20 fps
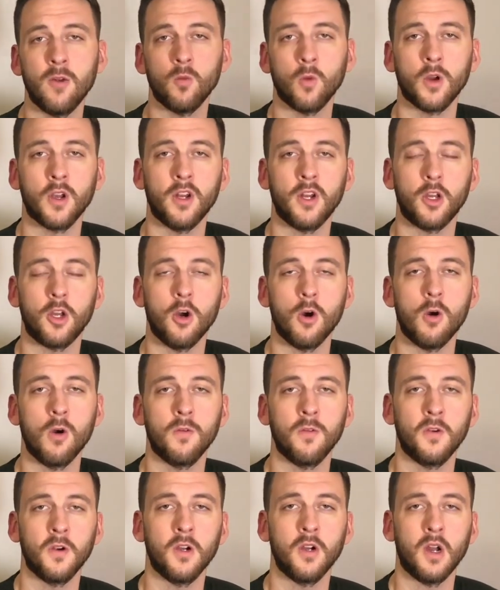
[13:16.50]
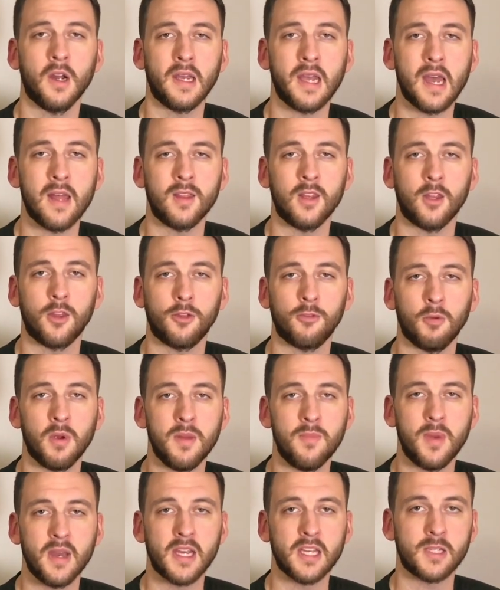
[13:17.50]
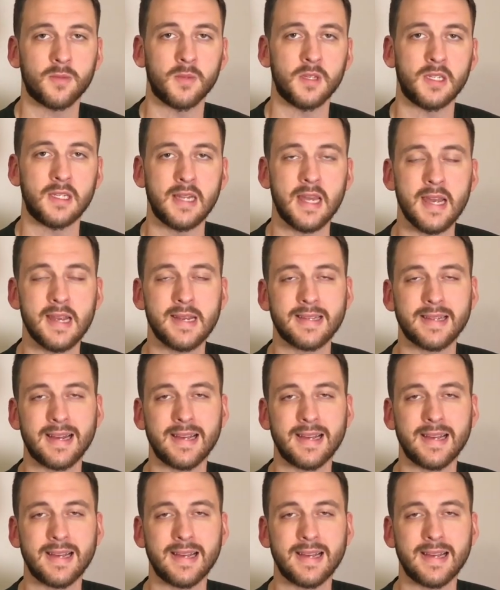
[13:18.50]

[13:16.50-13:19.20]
we're going to go over again the 3 biggest mistakes